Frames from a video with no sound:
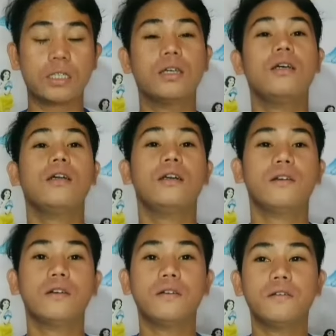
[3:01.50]
is
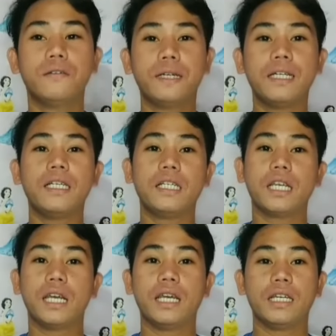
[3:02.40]

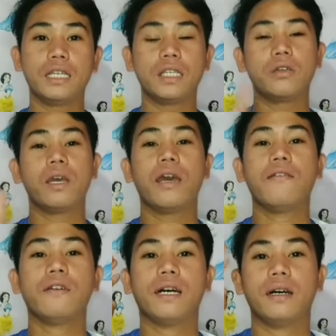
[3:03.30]
first is to
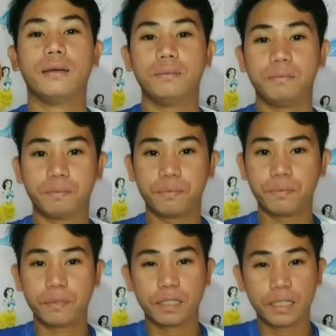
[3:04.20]
have a
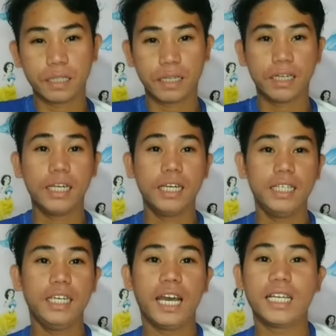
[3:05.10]

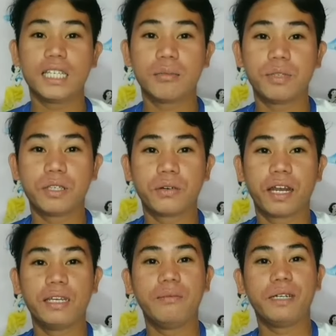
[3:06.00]
yeah,
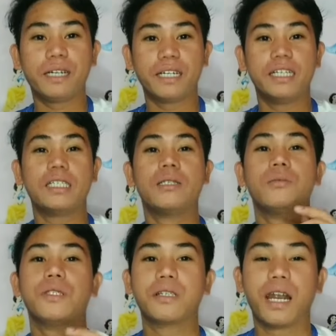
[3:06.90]
subscriber
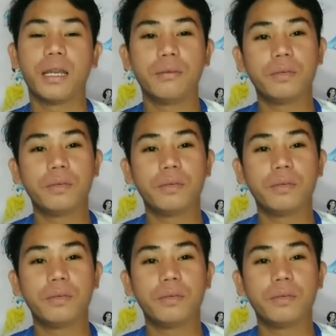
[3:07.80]
1000